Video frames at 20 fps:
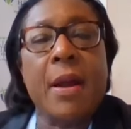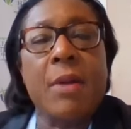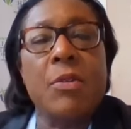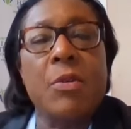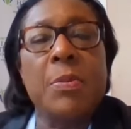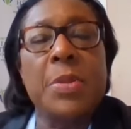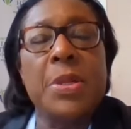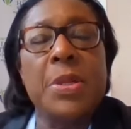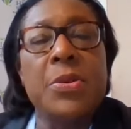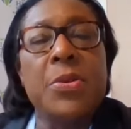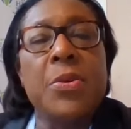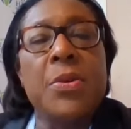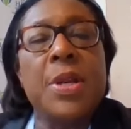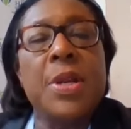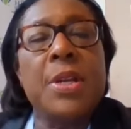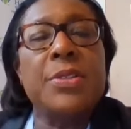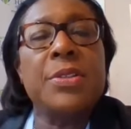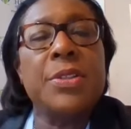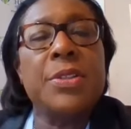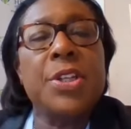I will be doing
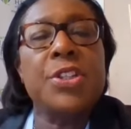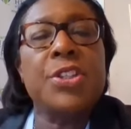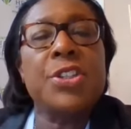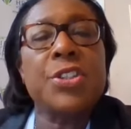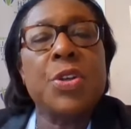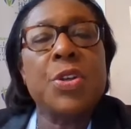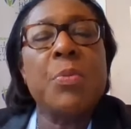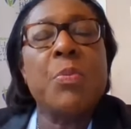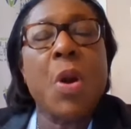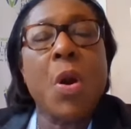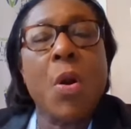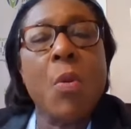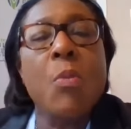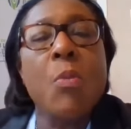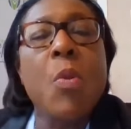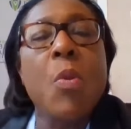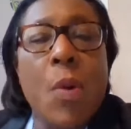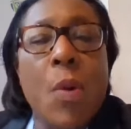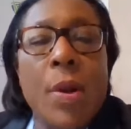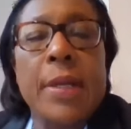that just tomorrow
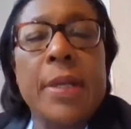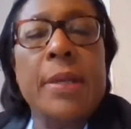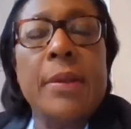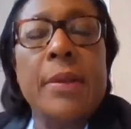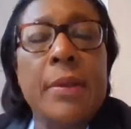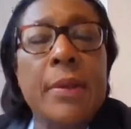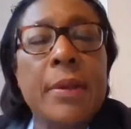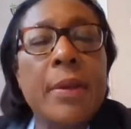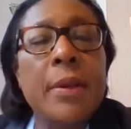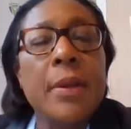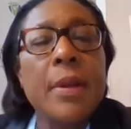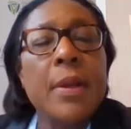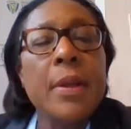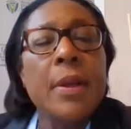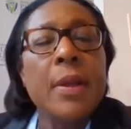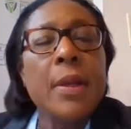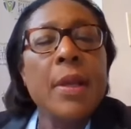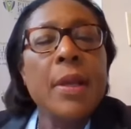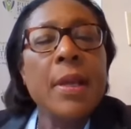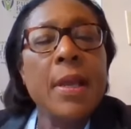morning
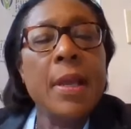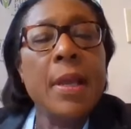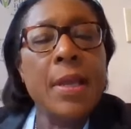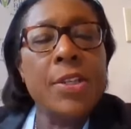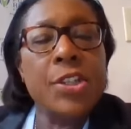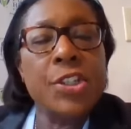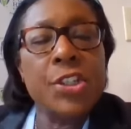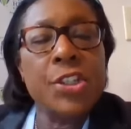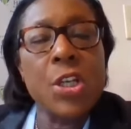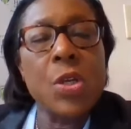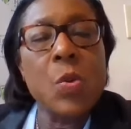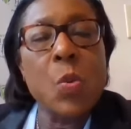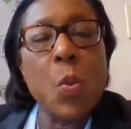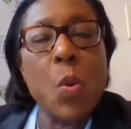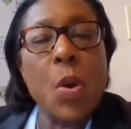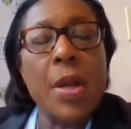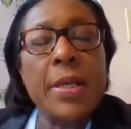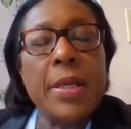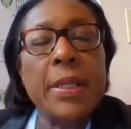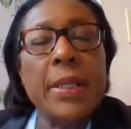and see what